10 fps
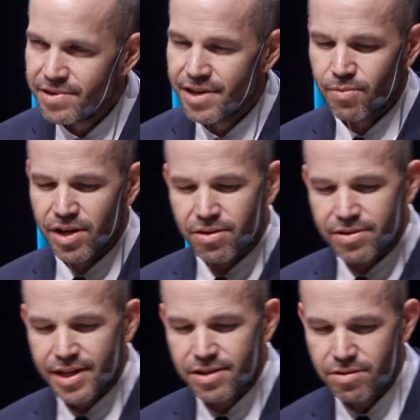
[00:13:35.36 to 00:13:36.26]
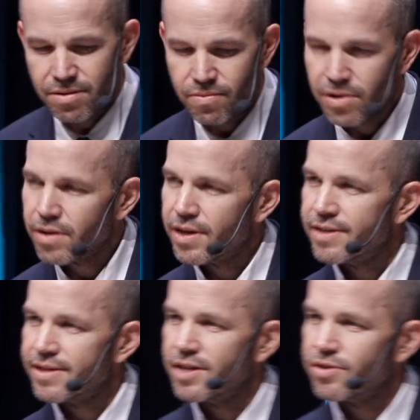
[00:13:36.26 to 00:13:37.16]
that we looked into were
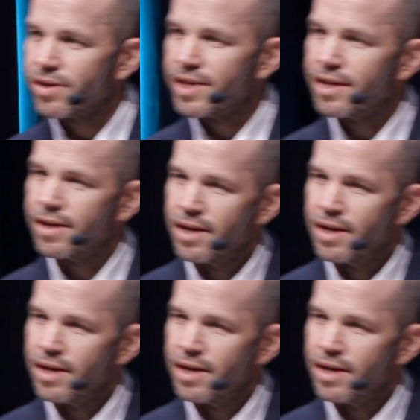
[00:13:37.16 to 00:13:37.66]
essentially